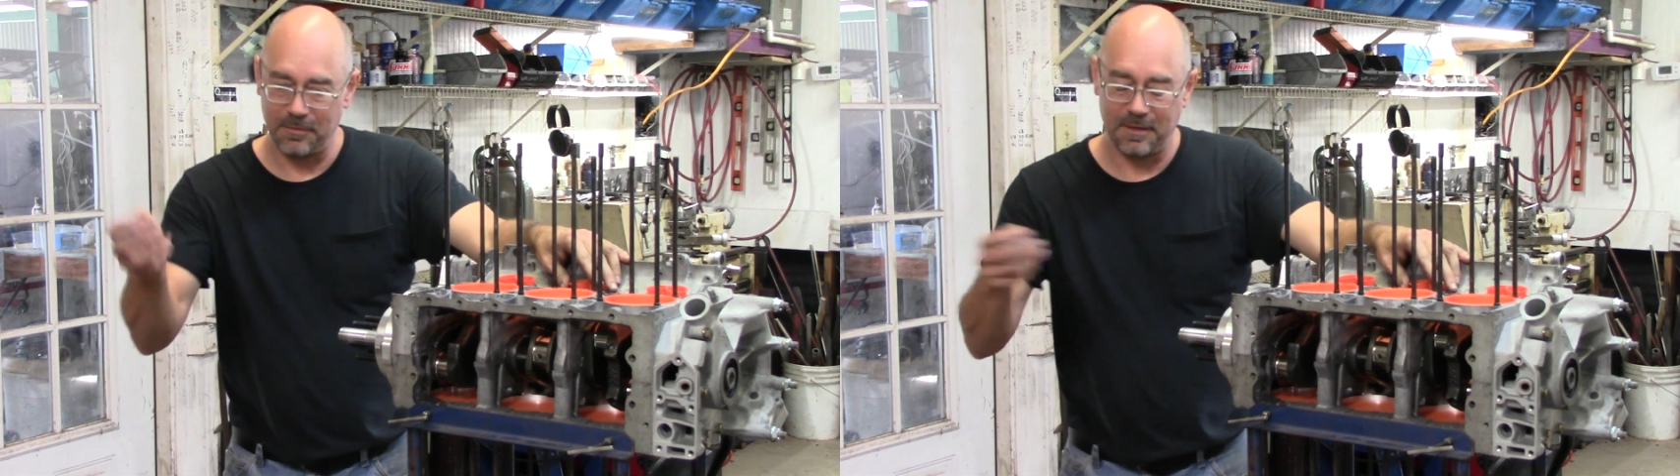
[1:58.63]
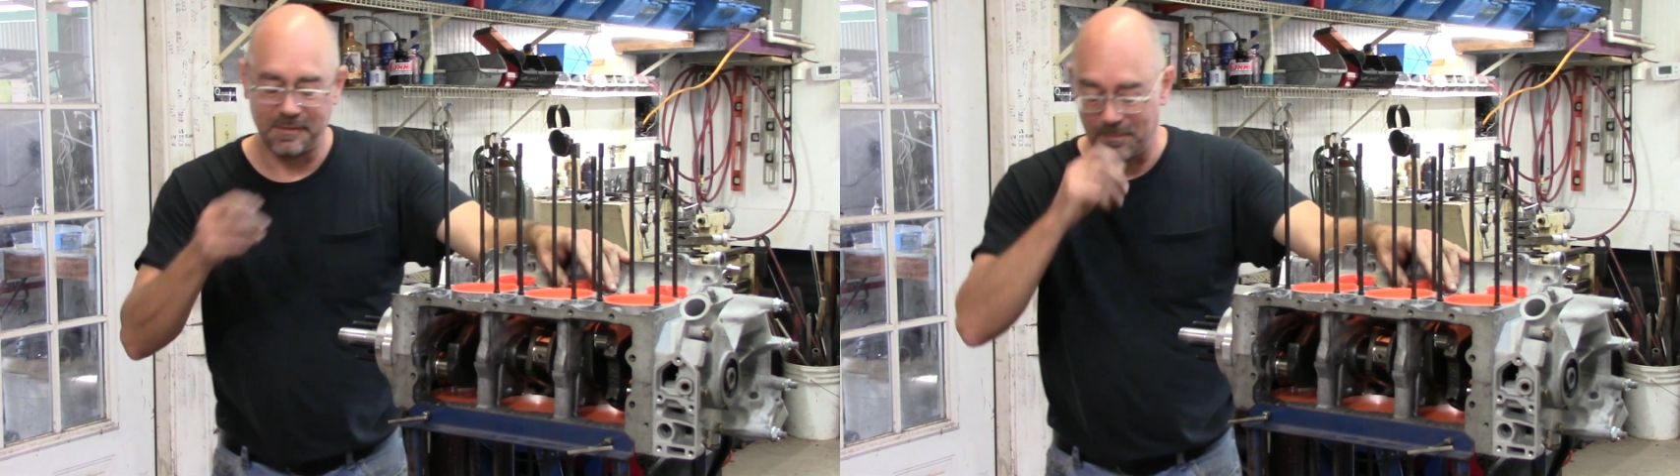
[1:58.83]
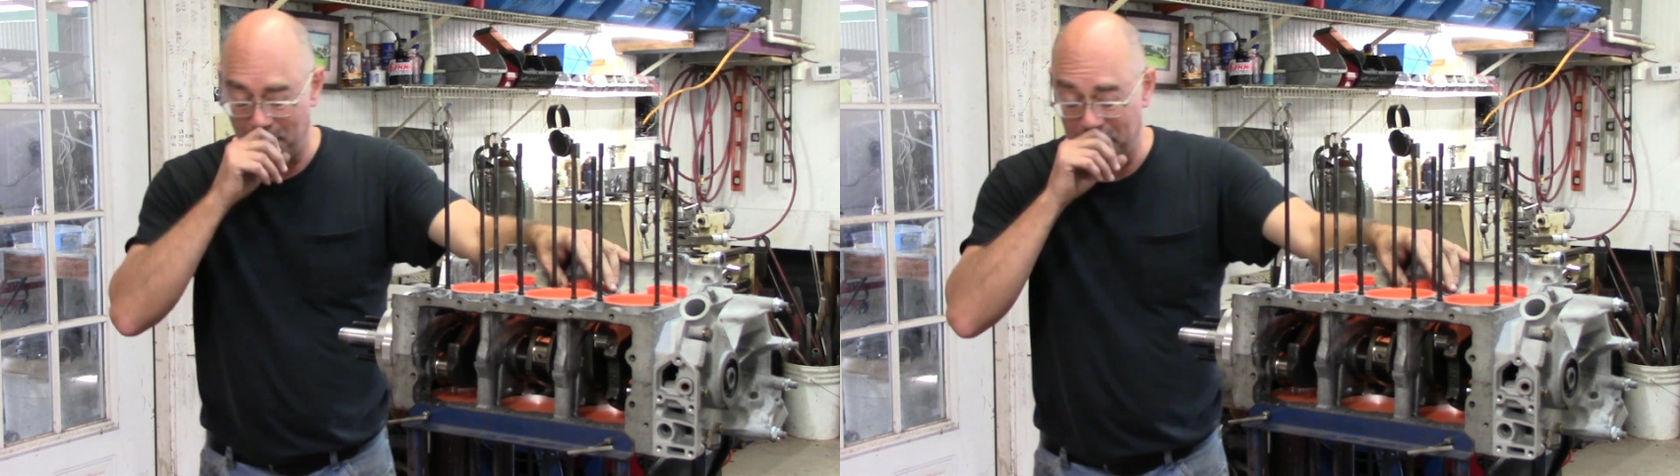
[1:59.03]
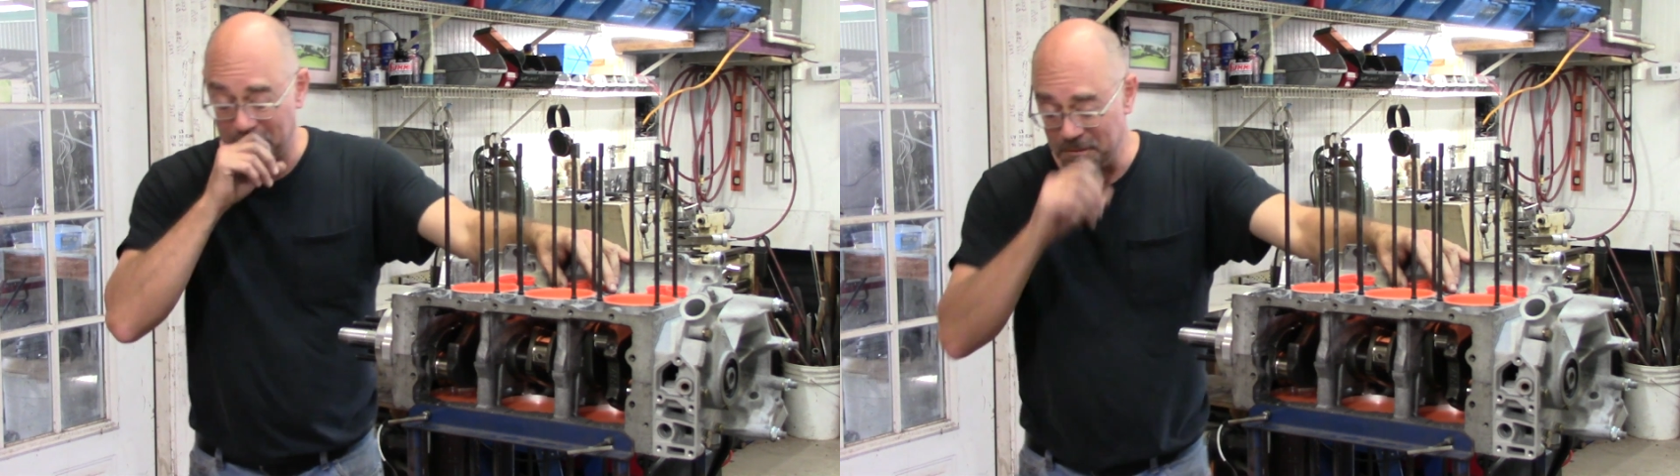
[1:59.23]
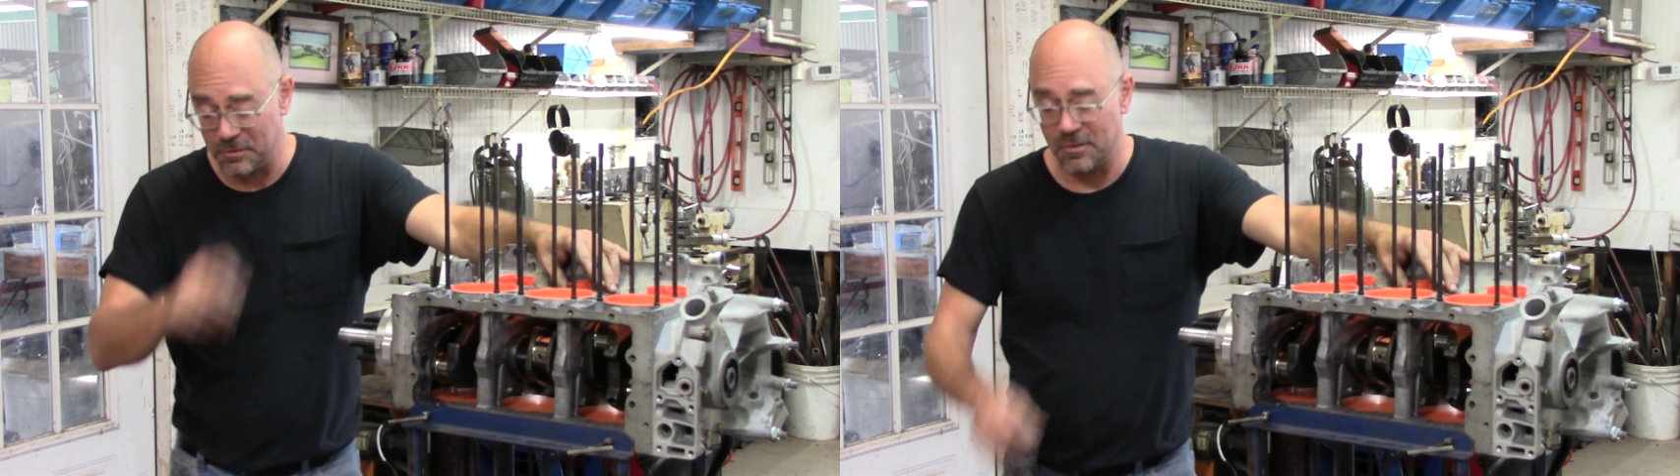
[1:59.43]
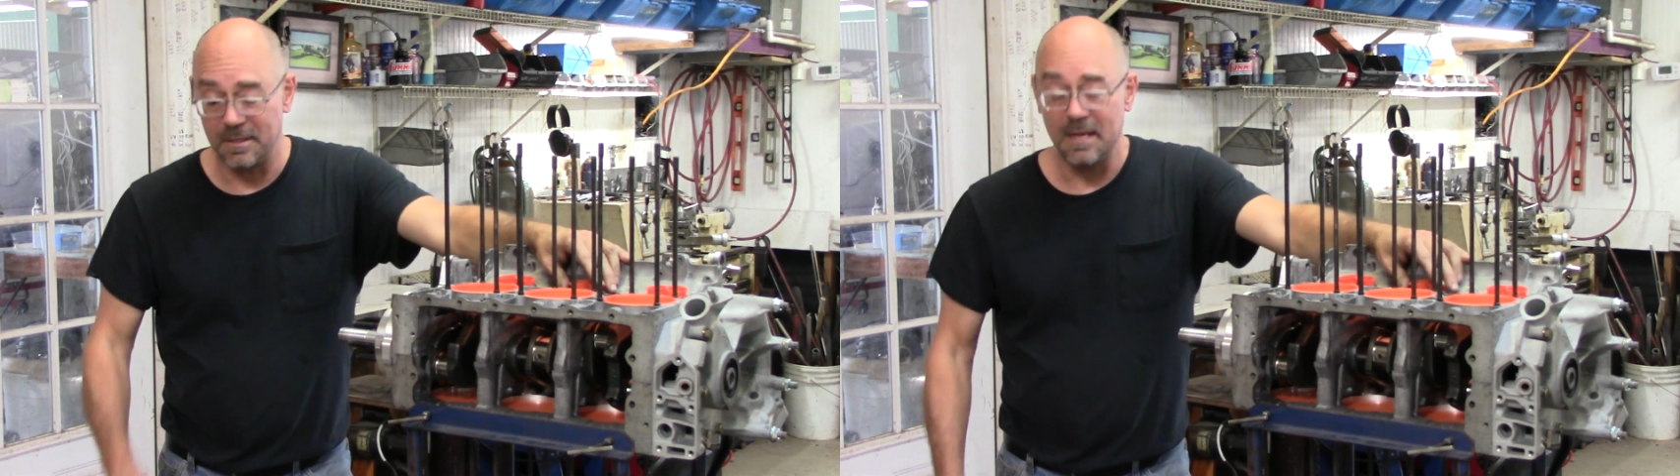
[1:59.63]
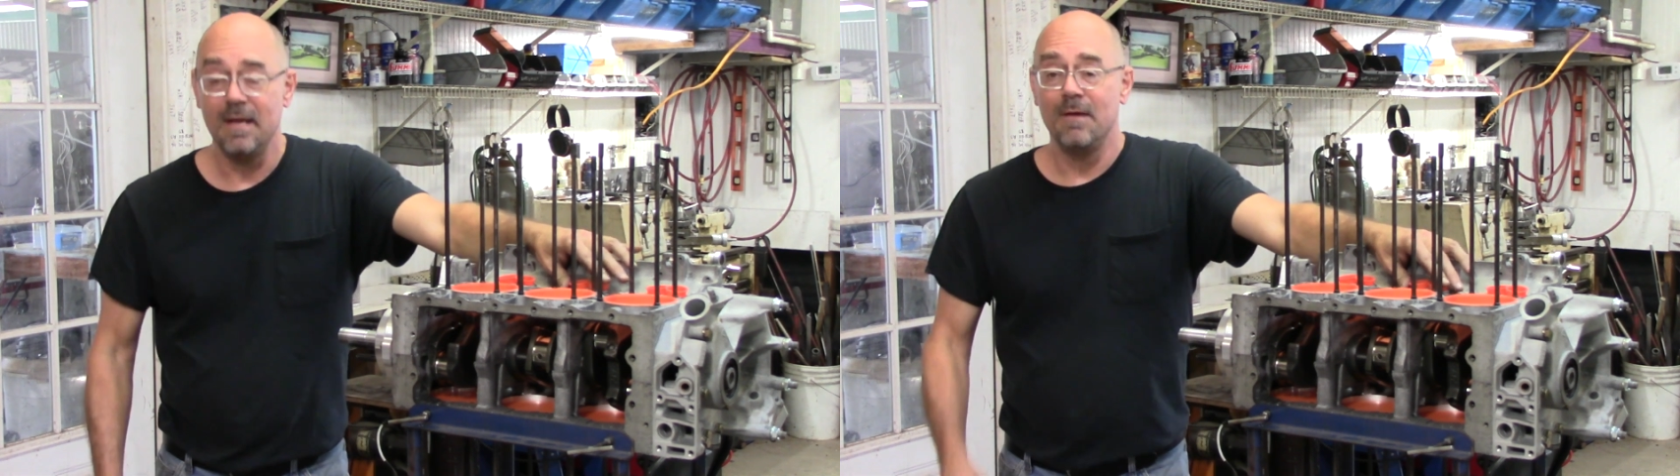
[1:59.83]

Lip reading: things come up and couldn't do it.